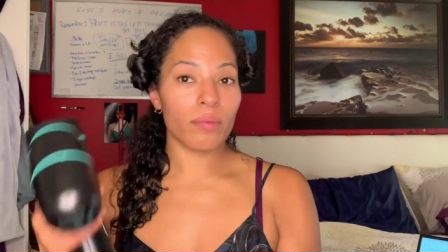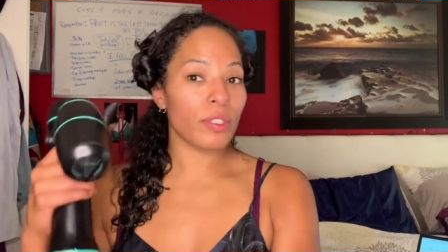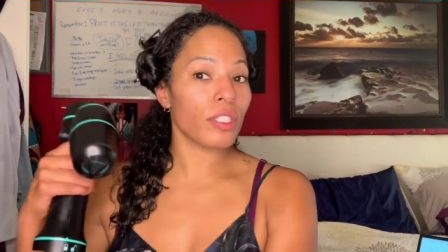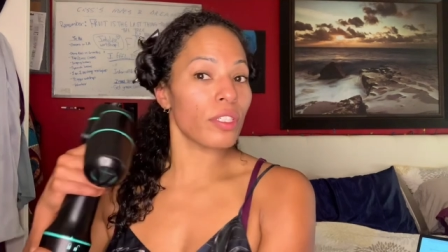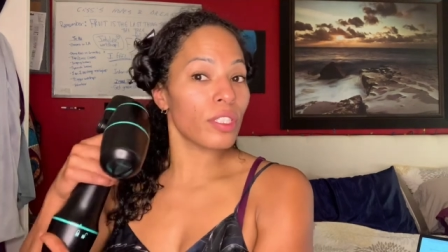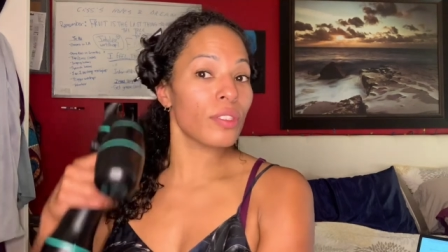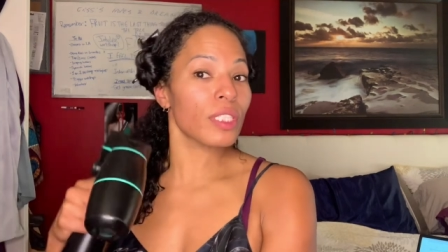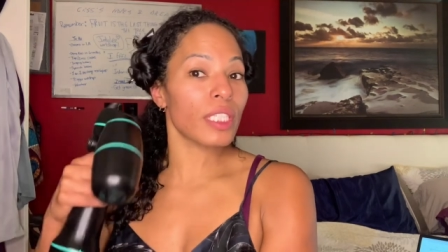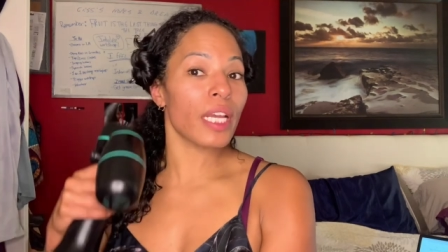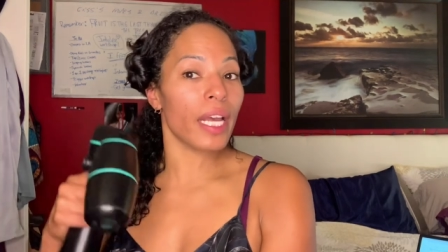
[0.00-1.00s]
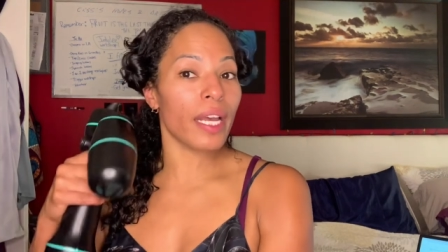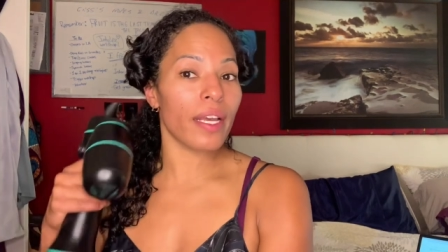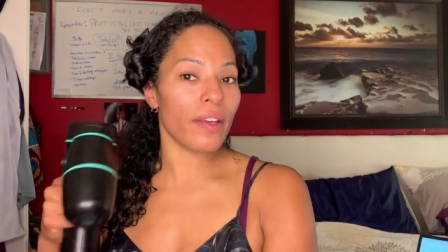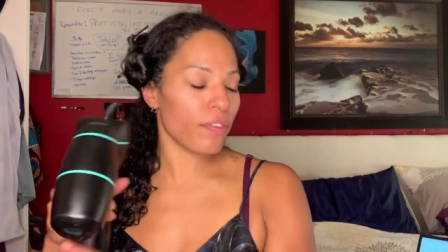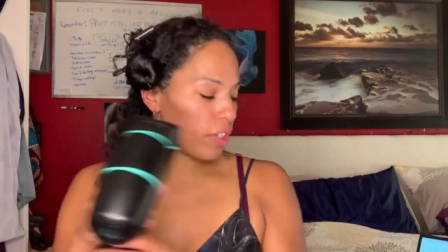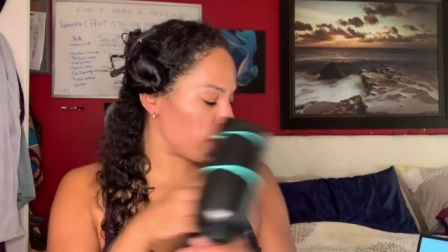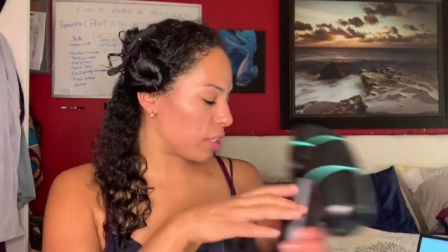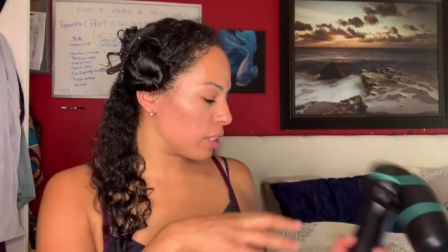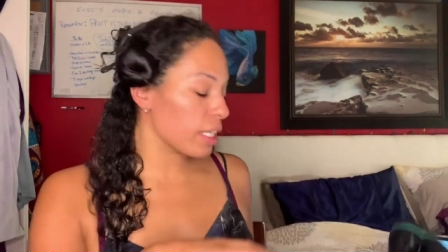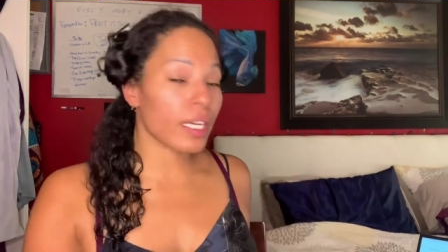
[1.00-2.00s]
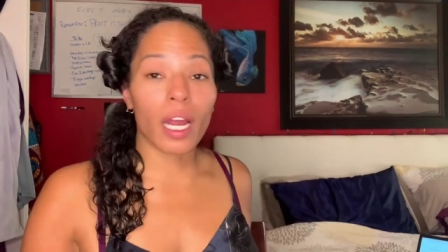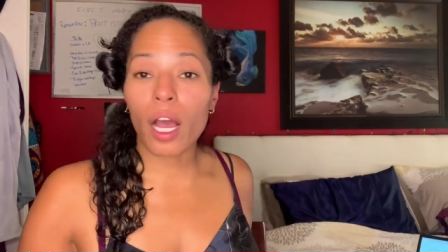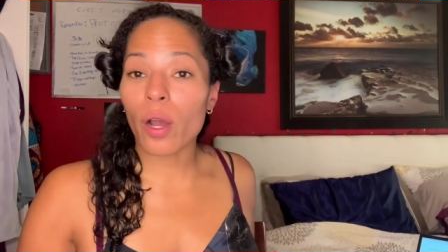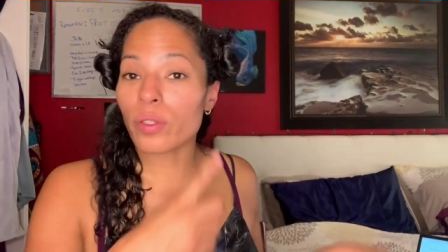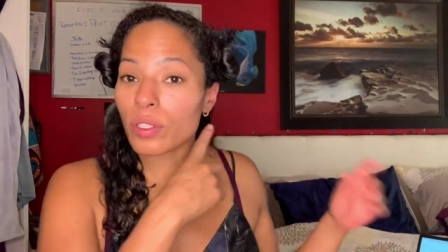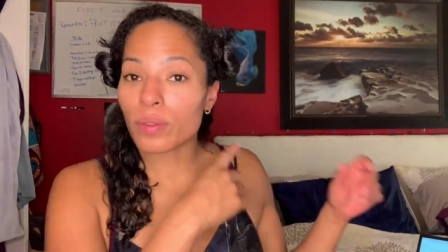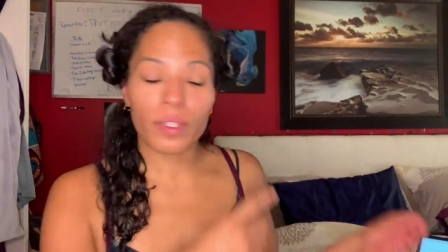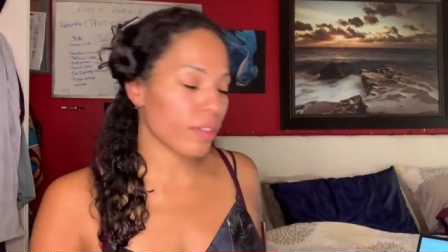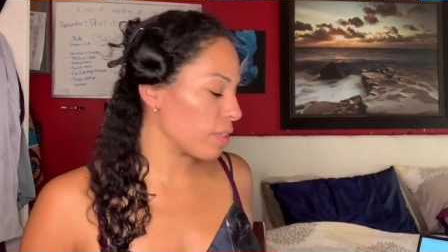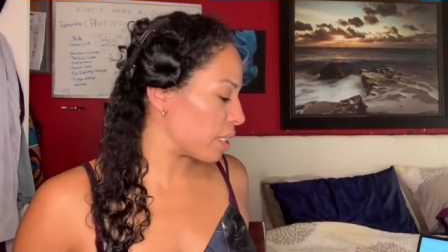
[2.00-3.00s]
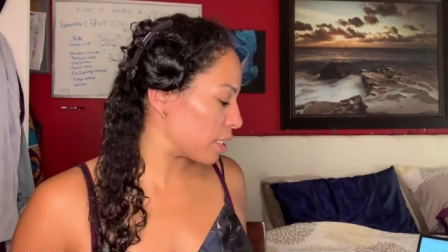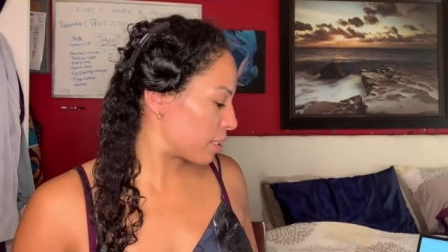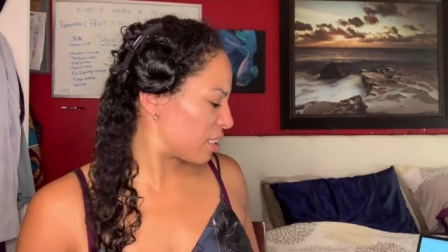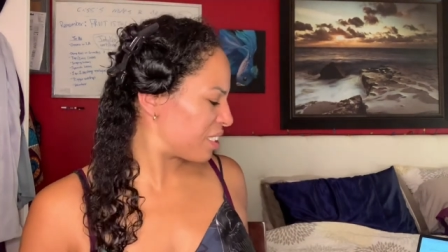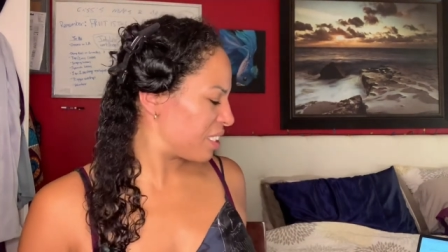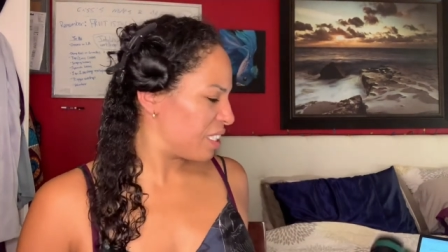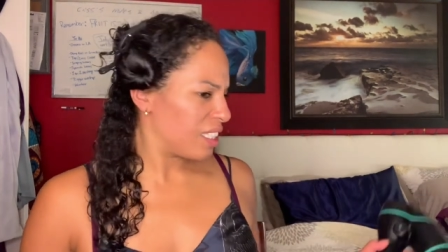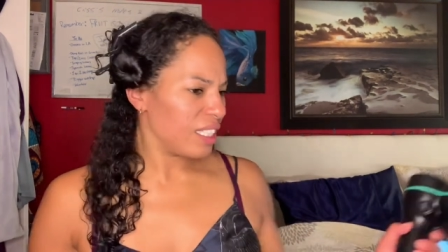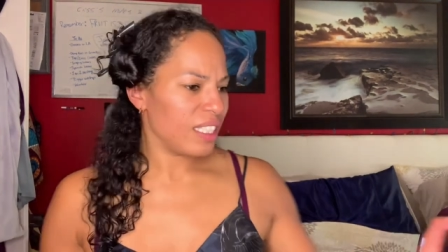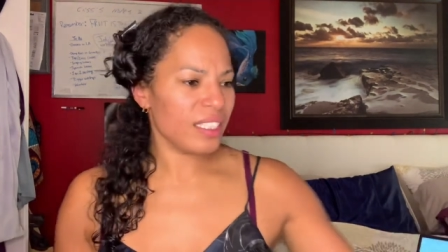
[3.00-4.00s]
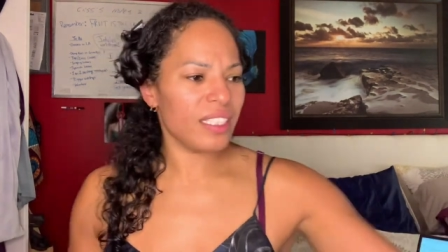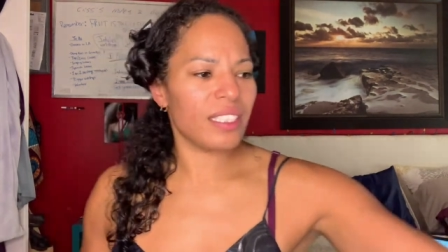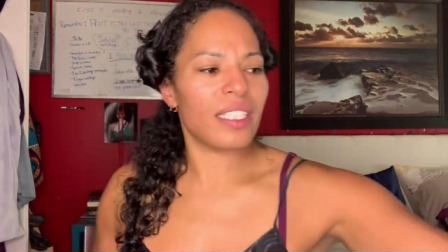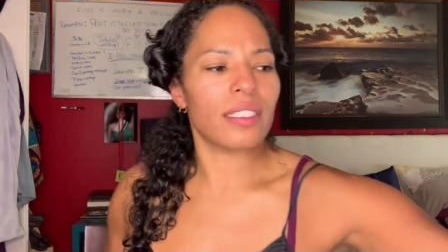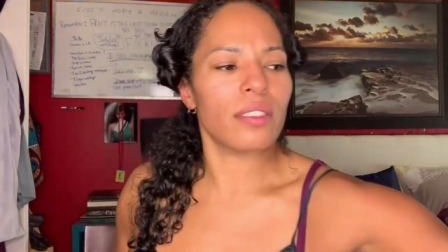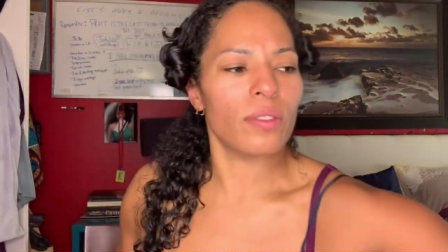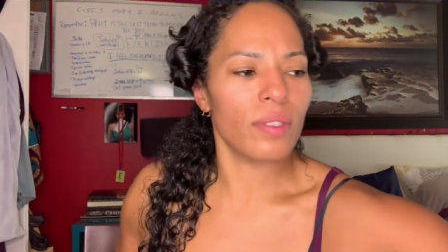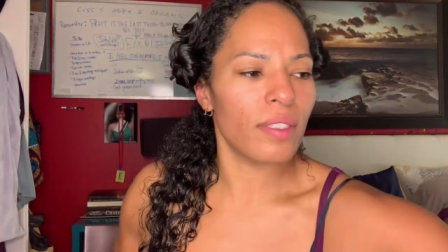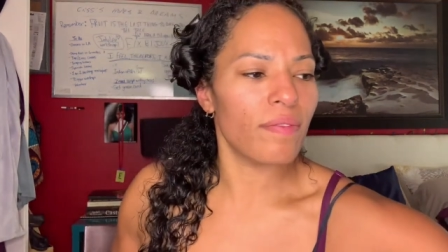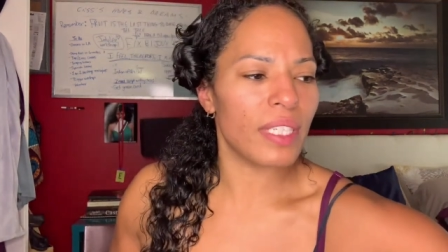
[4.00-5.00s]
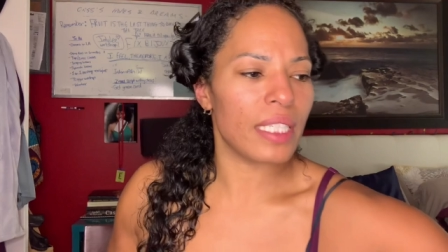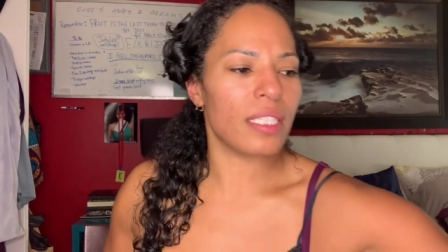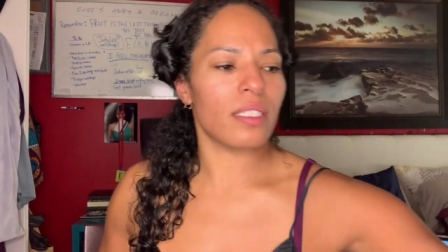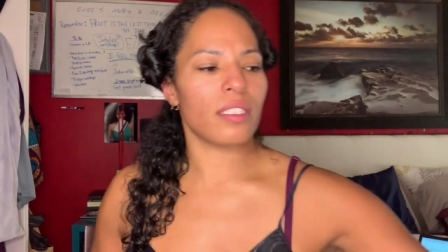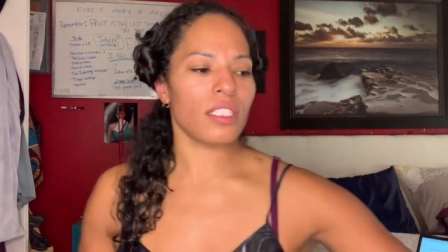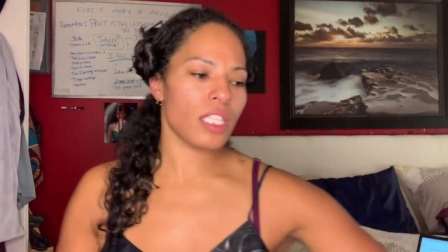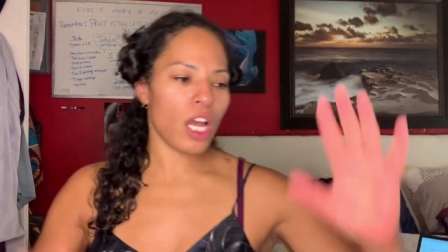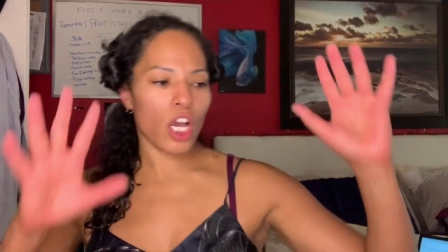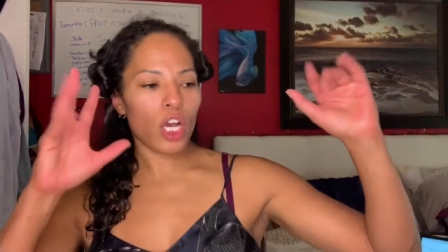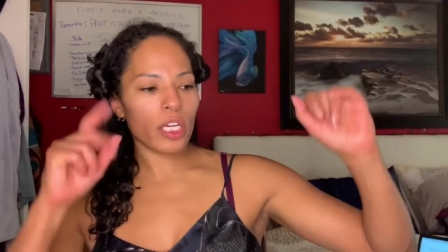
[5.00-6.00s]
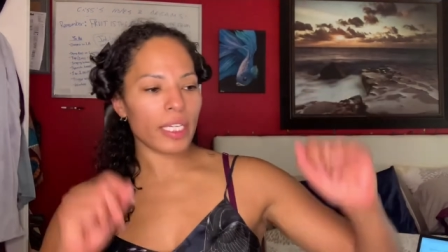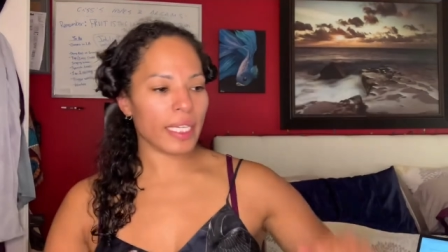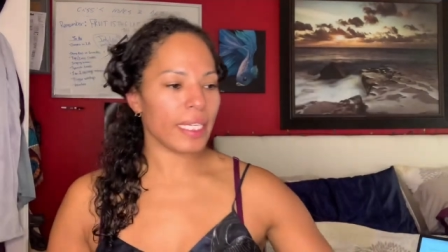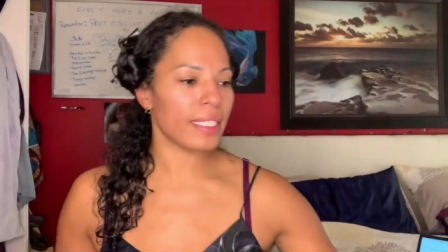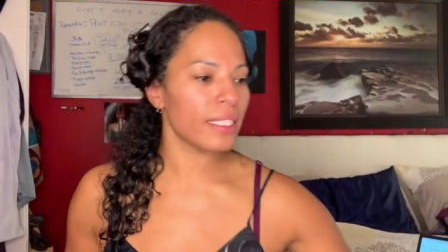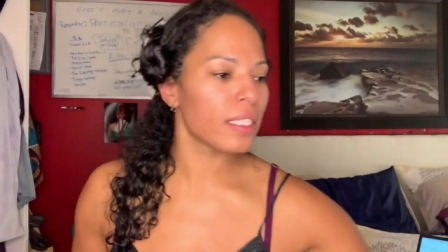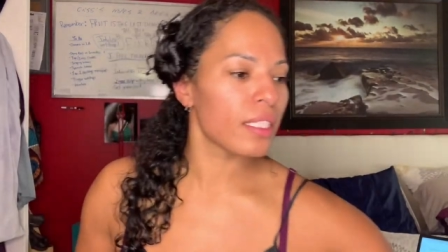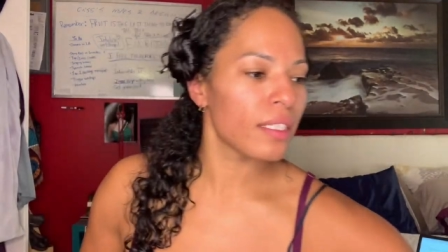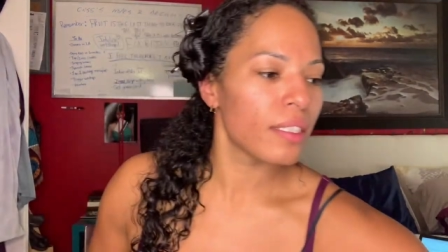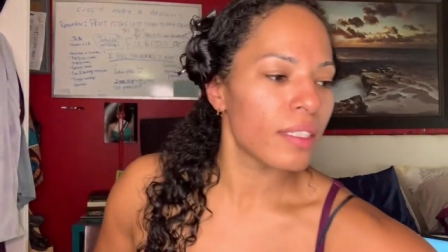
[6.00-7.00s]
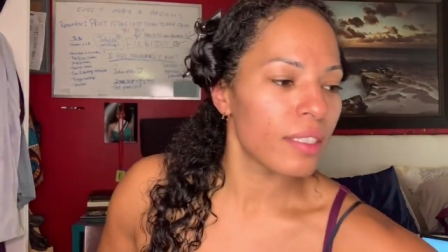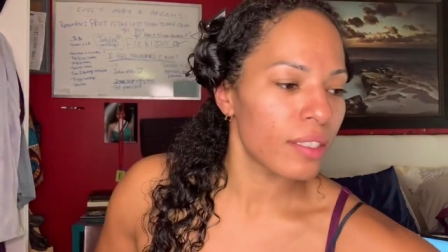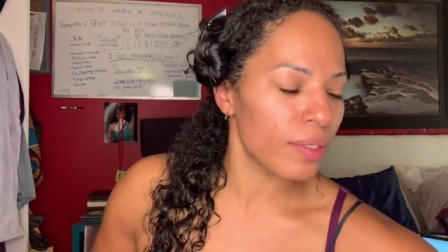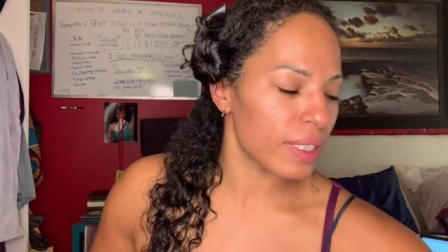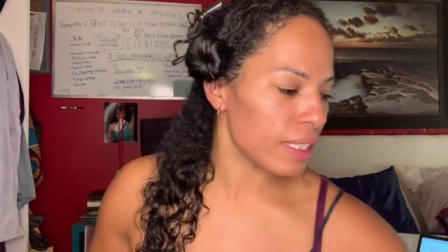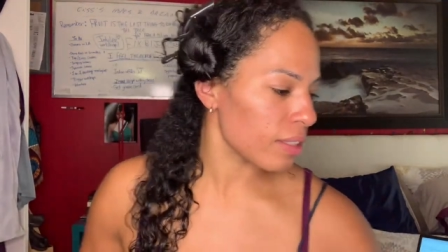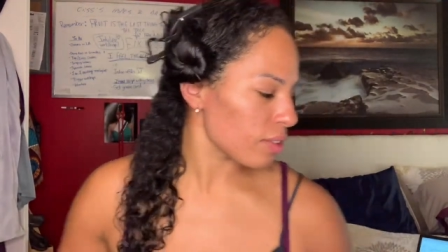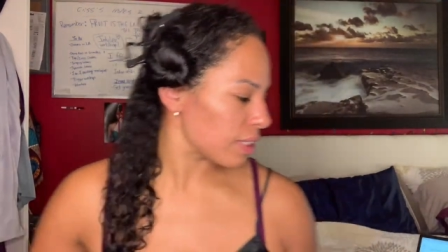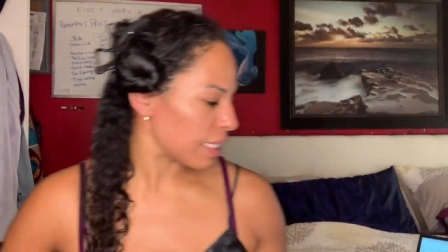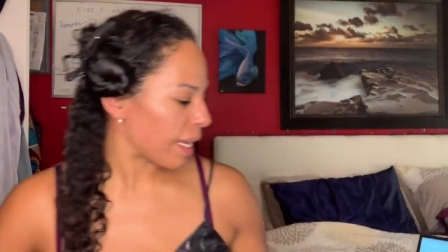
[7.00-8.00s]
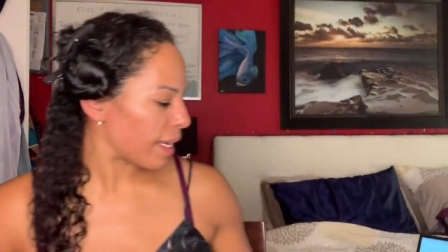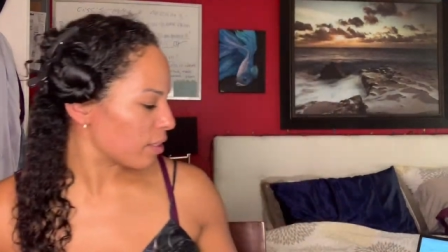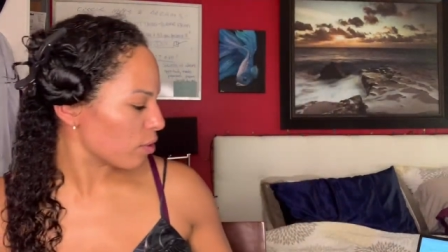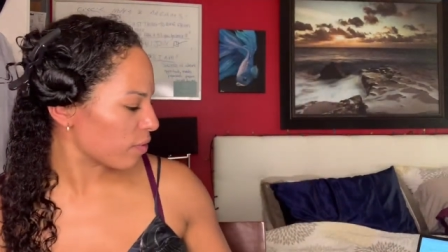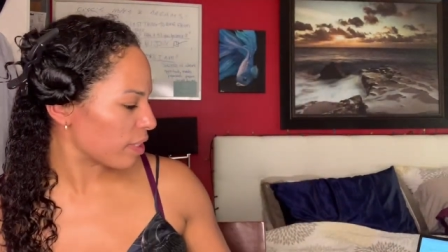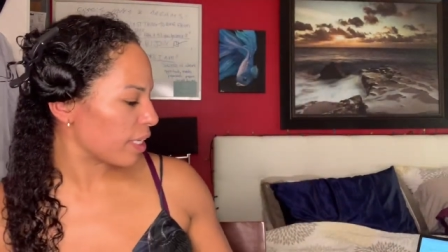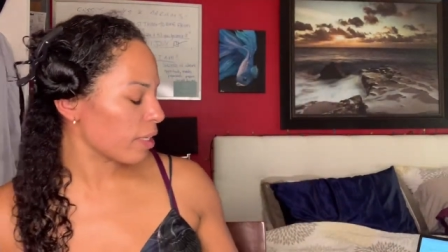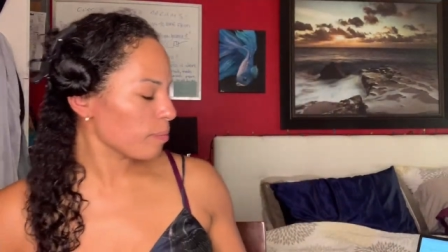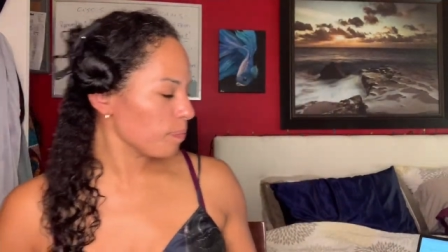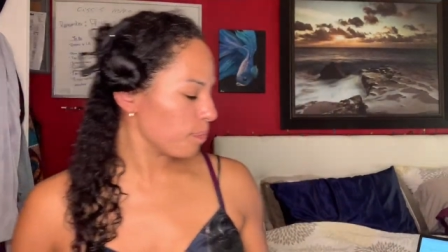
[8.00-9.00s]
when you're using it and then you gotta take it out and do other things, it's just like so convenient to just hook it in to its little stand over there.